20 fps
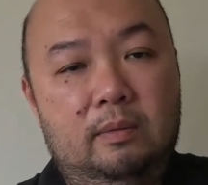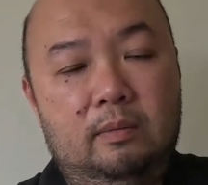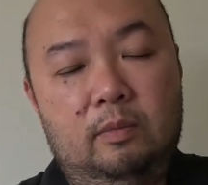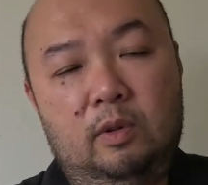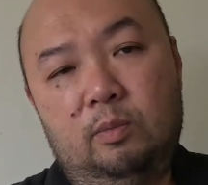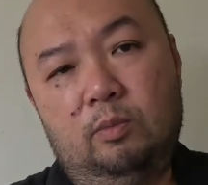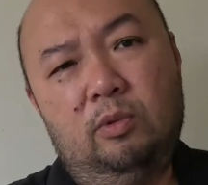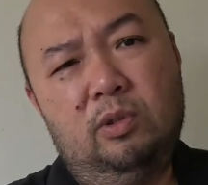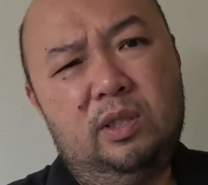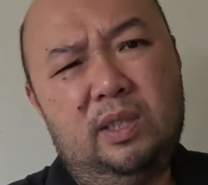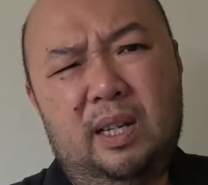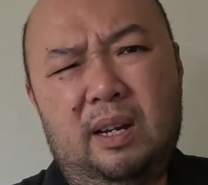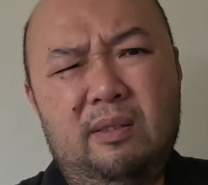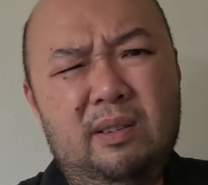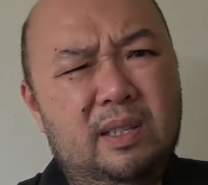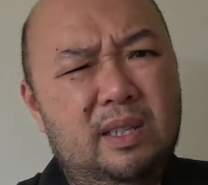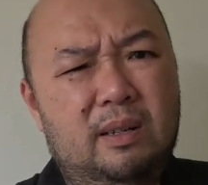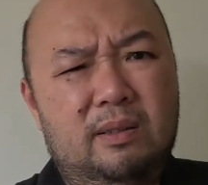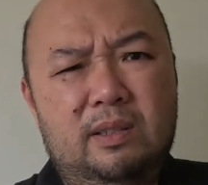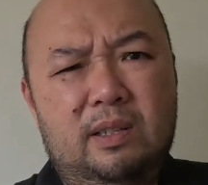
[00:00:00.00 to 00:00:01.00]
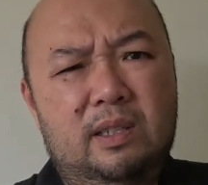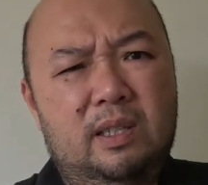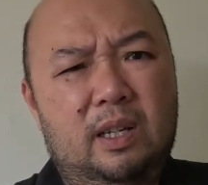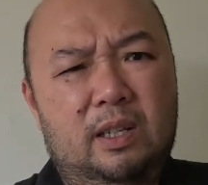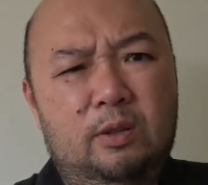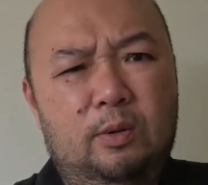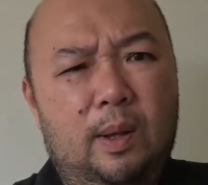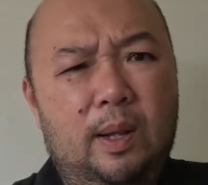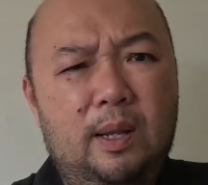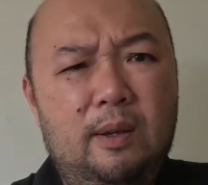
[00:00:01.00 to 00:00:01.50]
most terrace houses
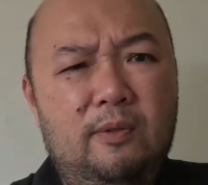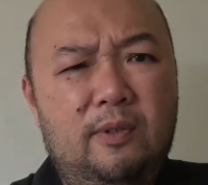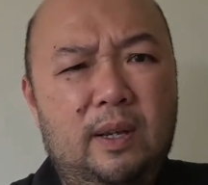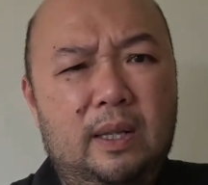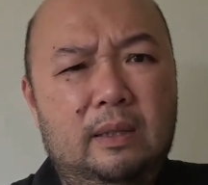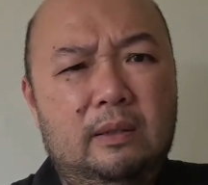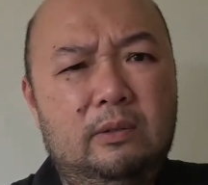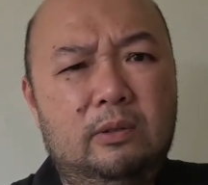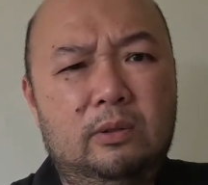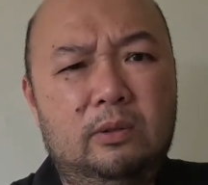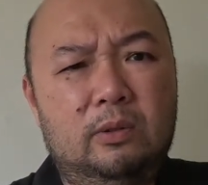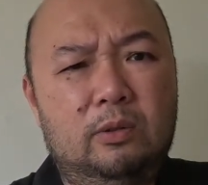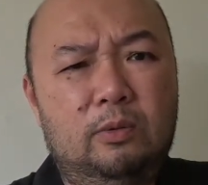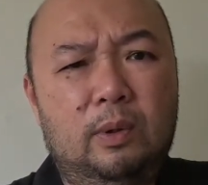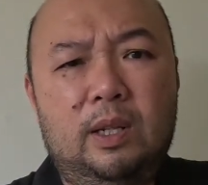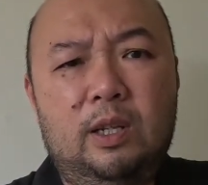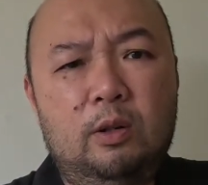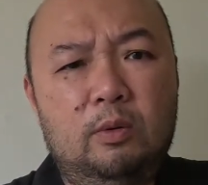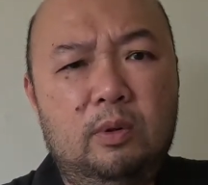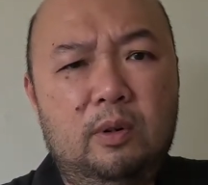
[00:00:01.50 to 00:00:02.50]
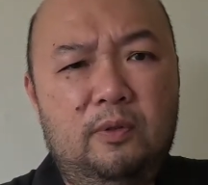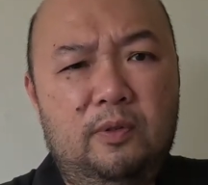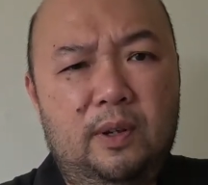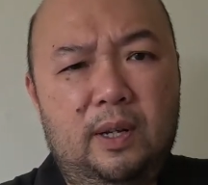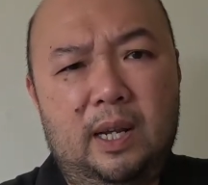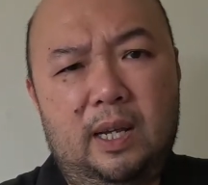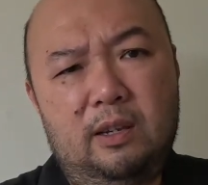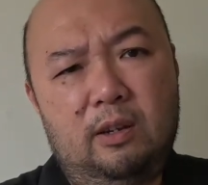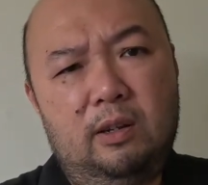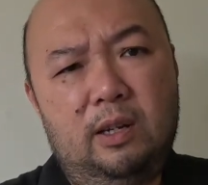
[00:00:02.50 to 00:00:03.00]
are 20 feet to 20 over
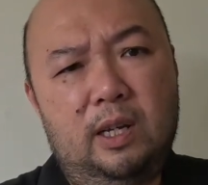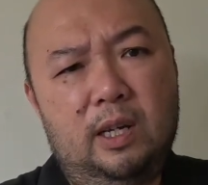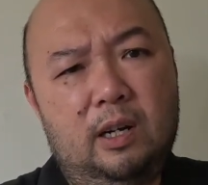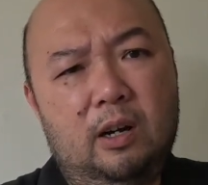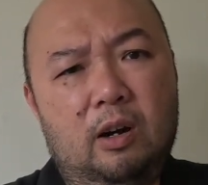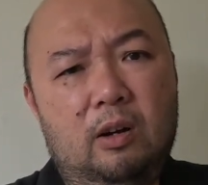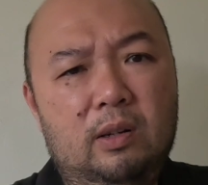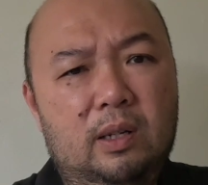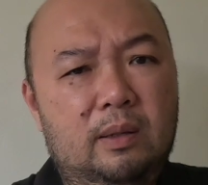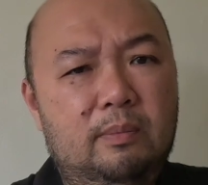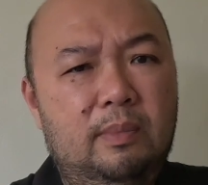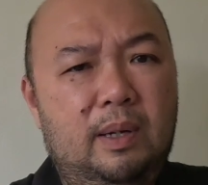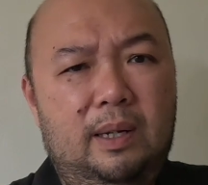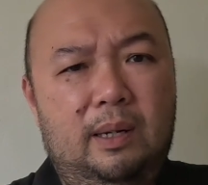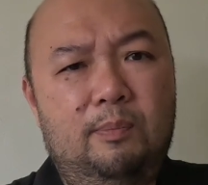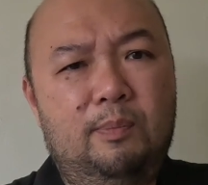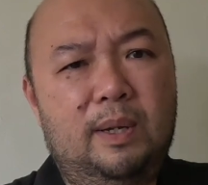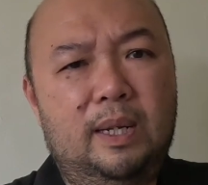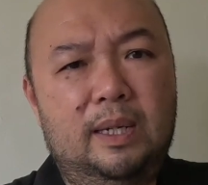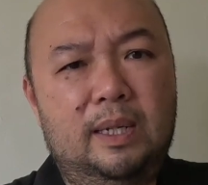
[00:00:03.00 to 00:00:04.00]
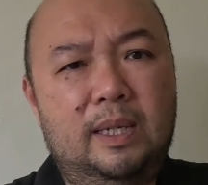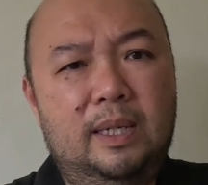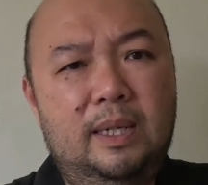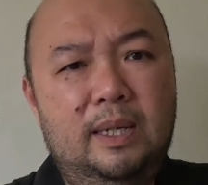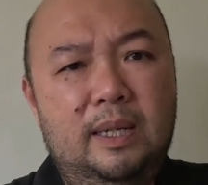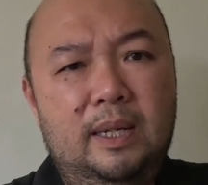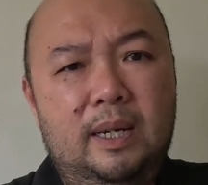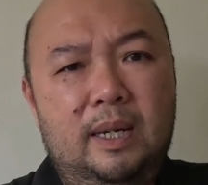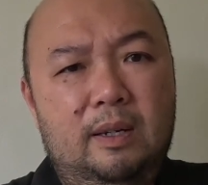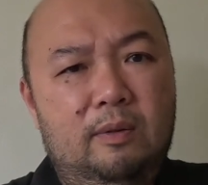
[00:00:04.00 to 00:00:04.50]
feet, and you need a column and a
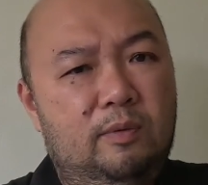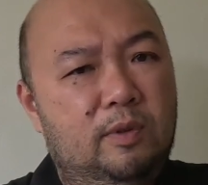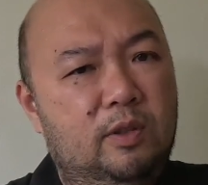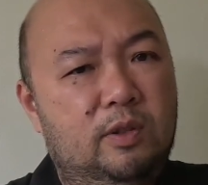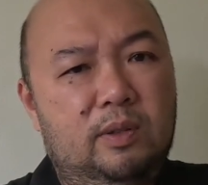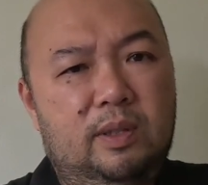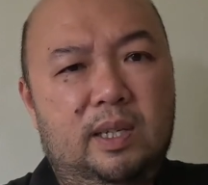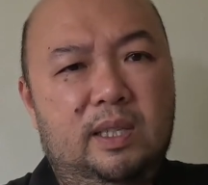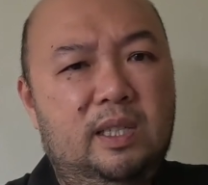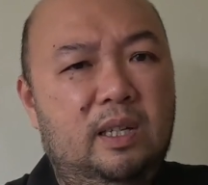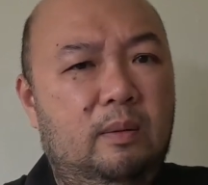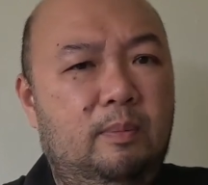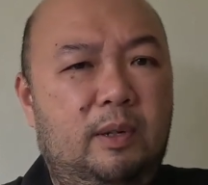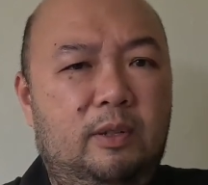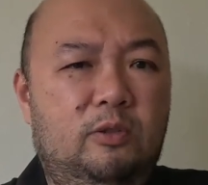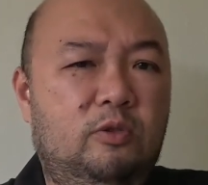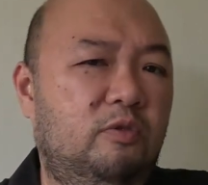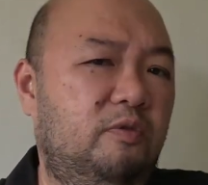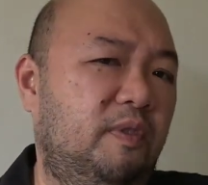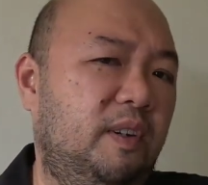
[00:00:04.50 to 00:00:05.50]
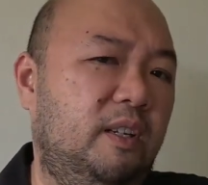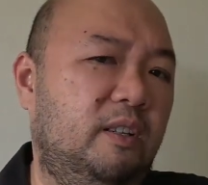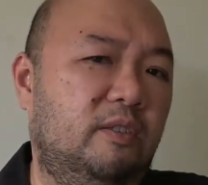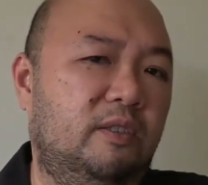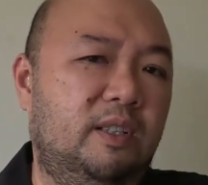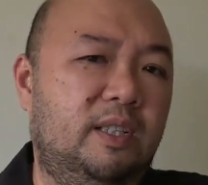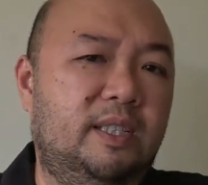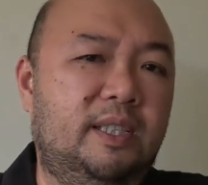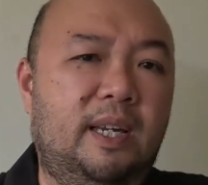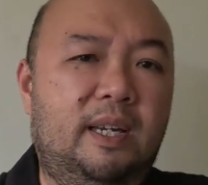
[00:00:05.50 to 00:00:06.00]
pillar which takes up about 2 feet
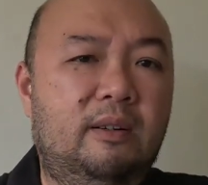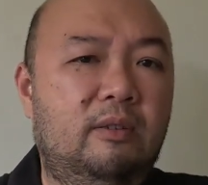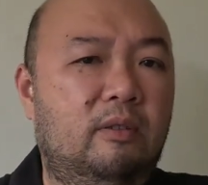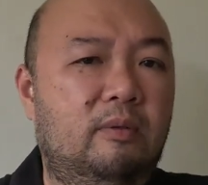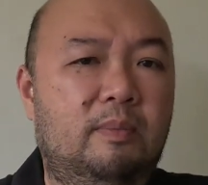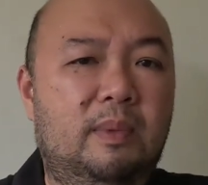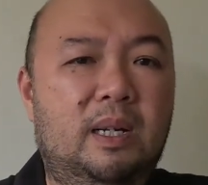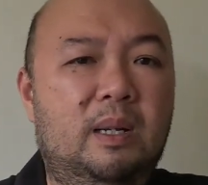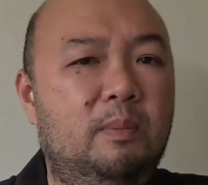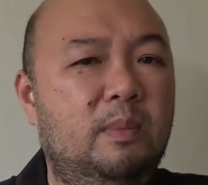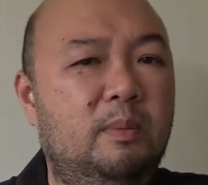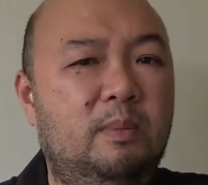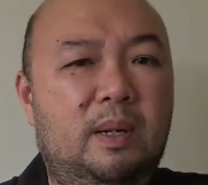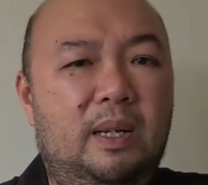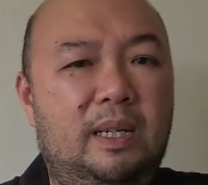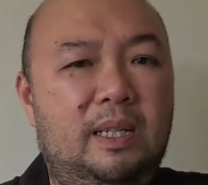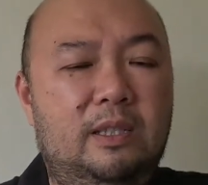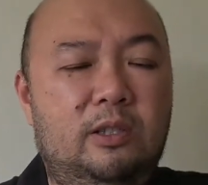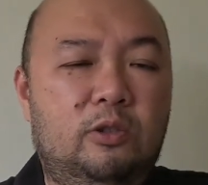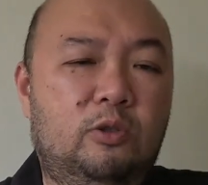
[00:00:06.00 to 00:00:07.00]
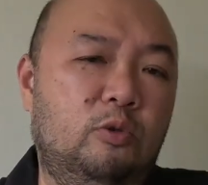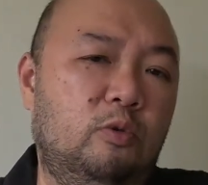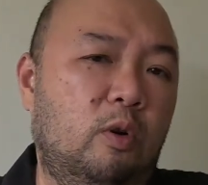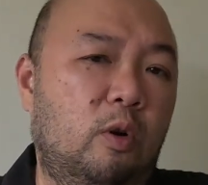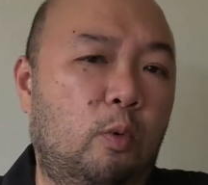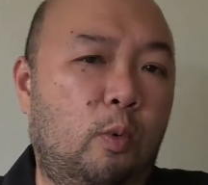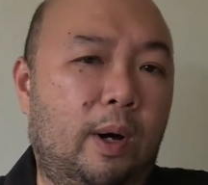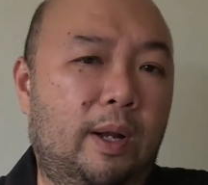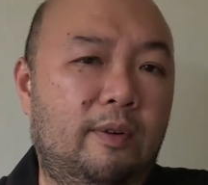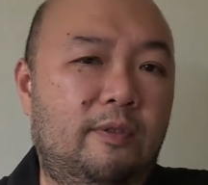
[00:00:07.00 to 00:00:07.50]
on each side, or minimum at least 2
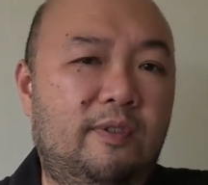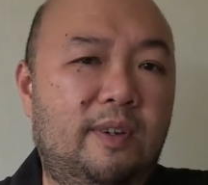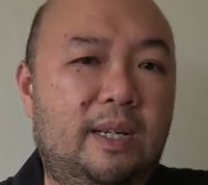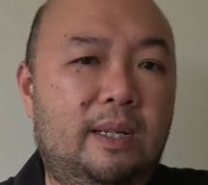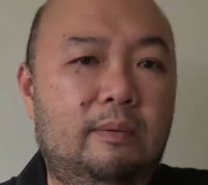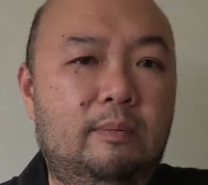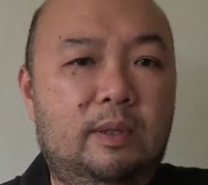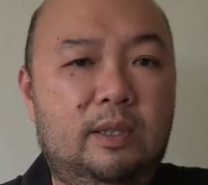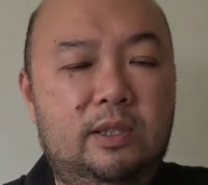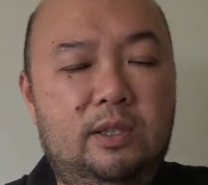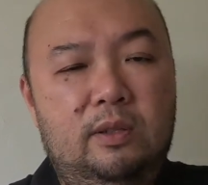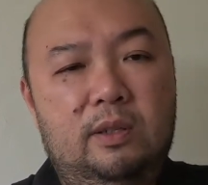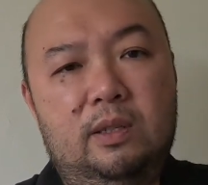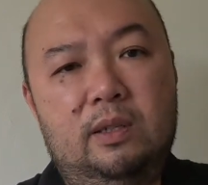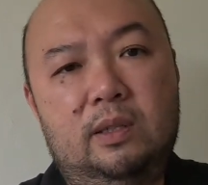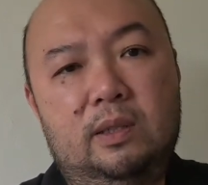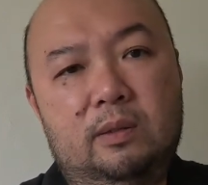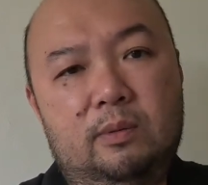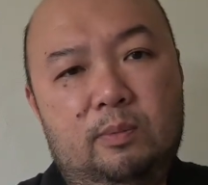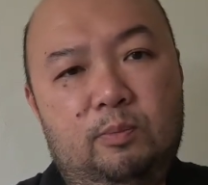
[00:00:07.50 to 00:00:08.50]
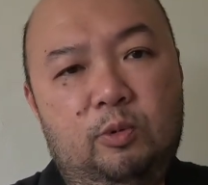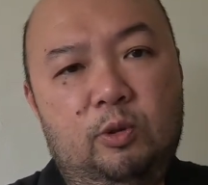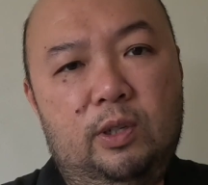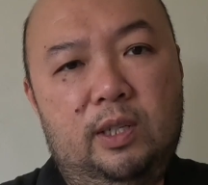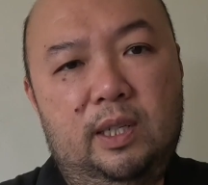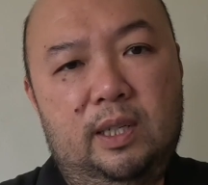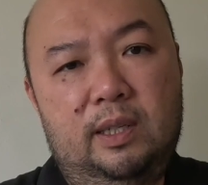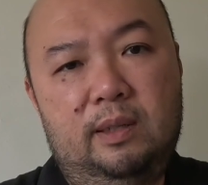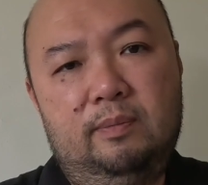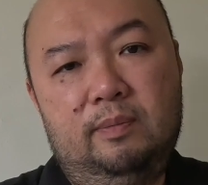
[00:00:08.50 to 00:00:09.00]
or 1 feet, because you need to
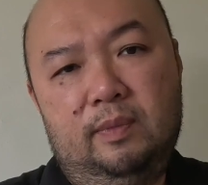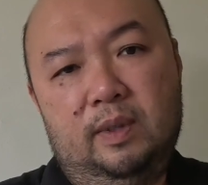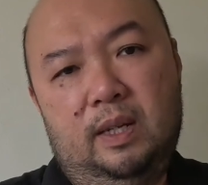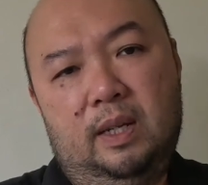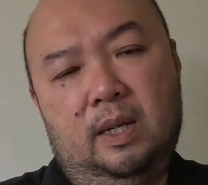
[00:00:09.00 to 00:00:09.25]
put a